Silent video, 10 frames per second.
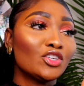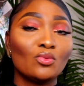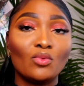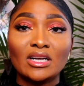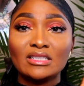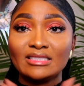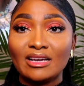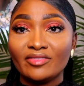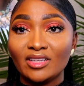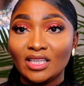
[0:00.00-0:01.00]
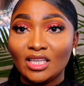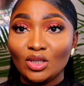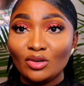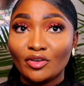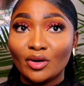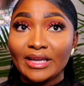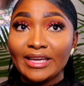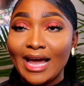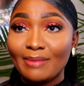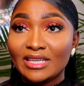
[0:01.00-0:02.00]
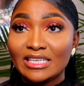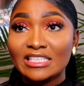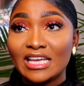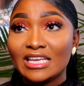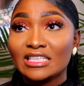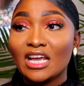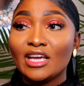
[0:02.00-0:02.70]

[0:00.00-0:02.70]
you want to definitely look for a cap that says